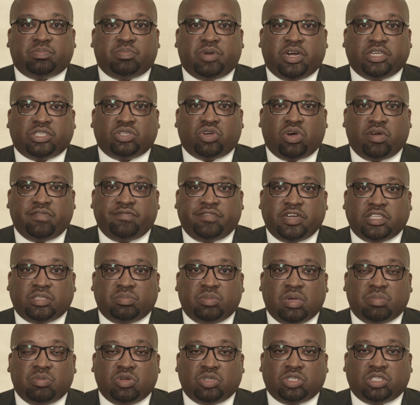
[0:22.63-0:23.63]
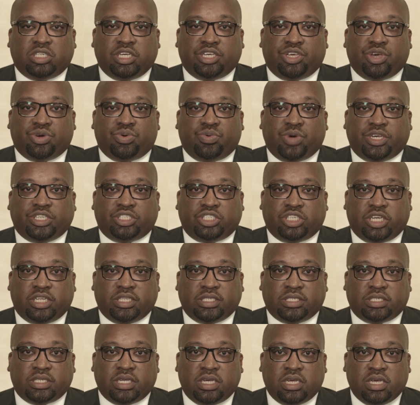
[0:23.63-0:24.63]
press conference, be able to take your
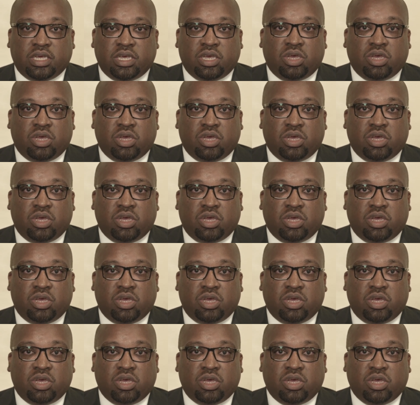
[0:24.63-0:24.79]
questions